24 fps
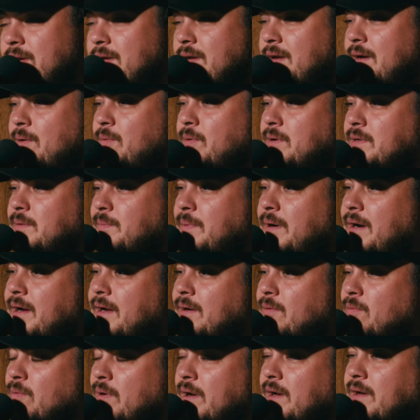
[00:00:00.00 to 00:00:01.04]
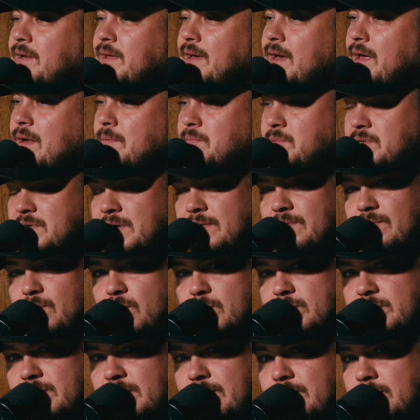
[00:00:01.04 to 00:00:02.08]
I want to buy a Randy Adams
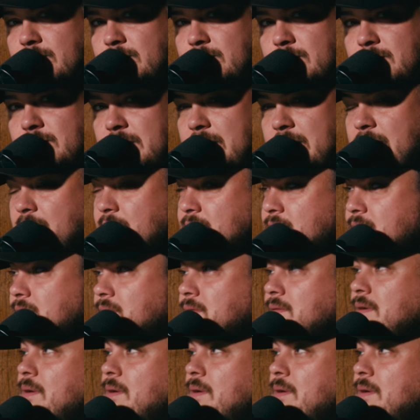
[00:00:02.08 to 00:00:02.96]
747. He has it. I